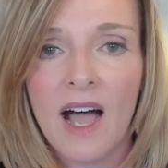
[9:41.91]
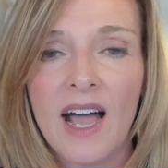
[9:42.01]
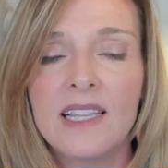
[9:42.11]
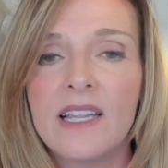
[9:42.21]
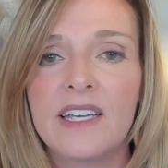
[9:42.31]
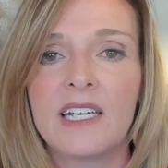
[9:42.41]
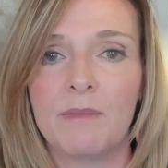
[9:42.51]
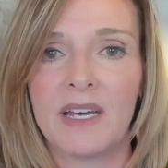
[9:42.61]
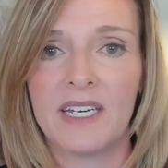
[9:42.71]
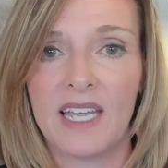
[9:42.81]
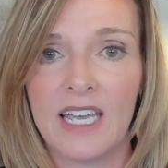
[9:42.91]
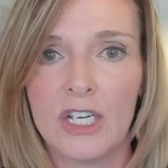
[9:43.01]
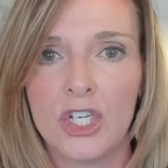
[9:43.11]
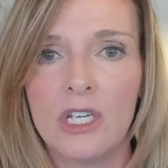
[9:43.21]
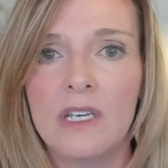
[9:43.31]
I liken
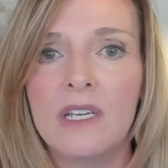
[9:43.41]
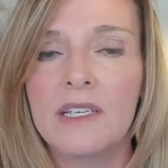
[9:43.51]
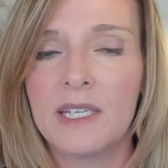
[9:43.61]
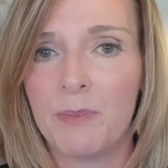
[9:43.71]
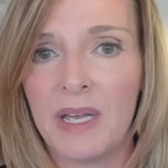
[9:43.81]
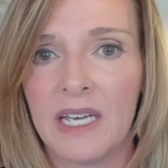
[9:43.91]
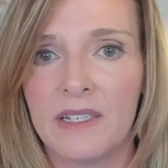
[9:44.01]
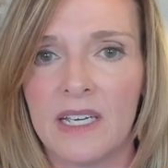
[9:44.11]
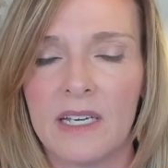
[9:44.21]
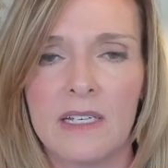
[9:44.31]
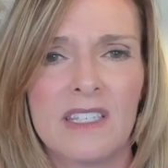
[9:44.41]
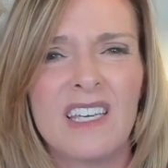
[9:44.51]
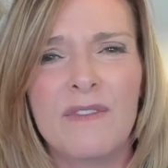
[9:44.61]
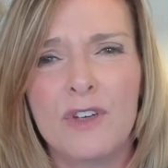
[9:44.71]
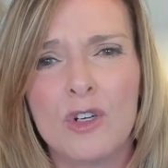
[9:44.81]
medication to
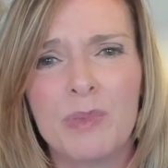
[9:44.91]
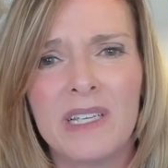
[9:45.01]
Band-Aids. If you're